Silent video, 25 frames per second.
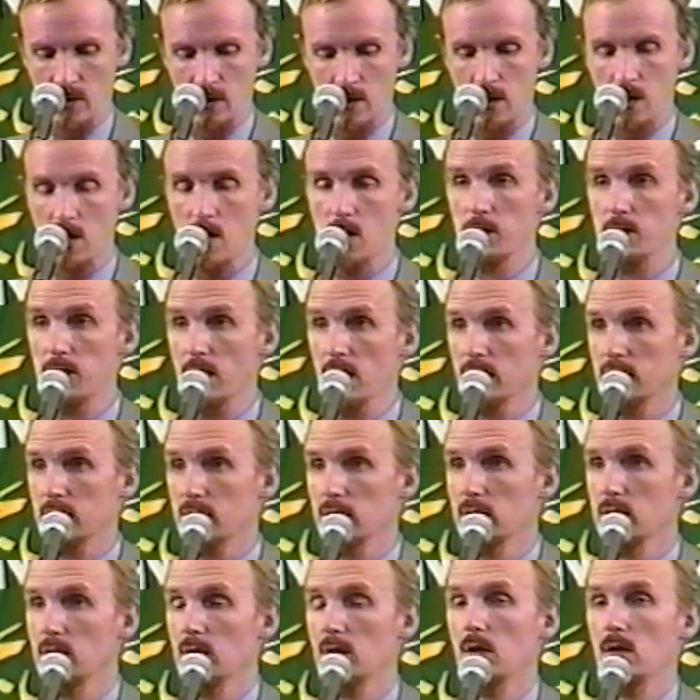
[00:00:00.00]
But
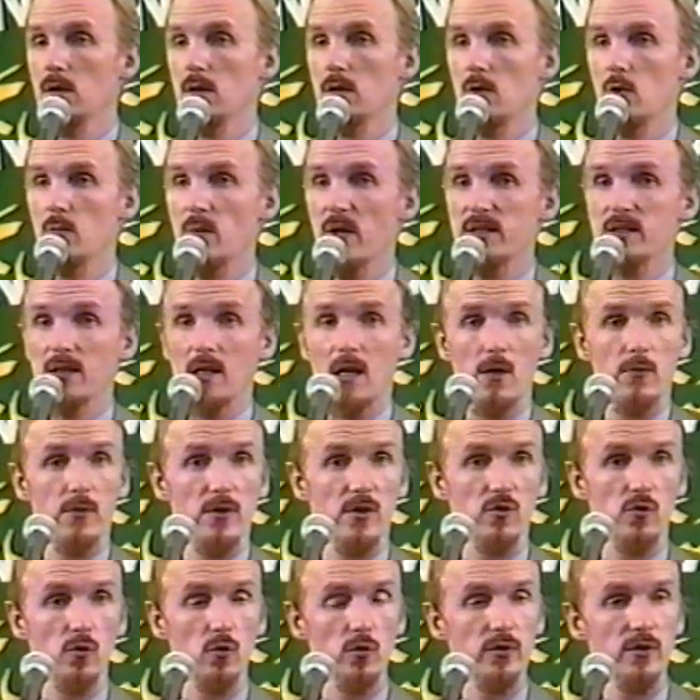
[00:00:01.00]
no matter how
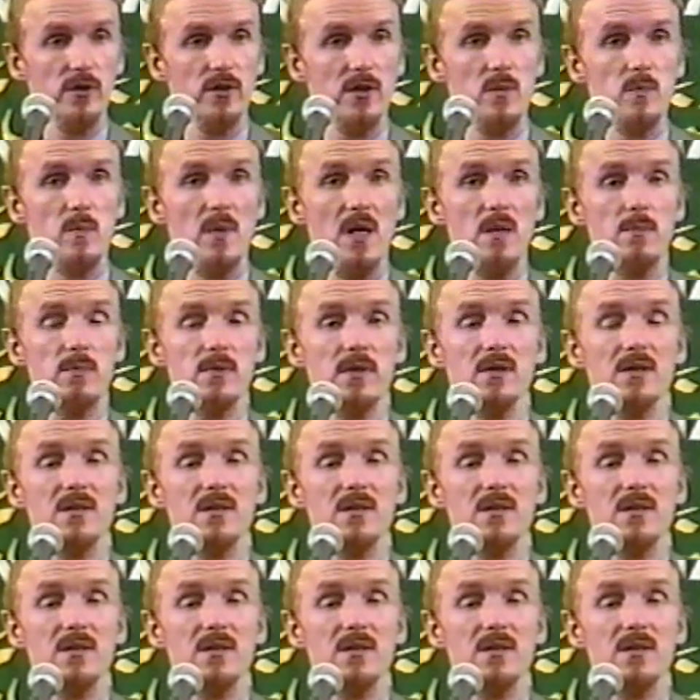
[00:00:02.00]
exalted it may be, it is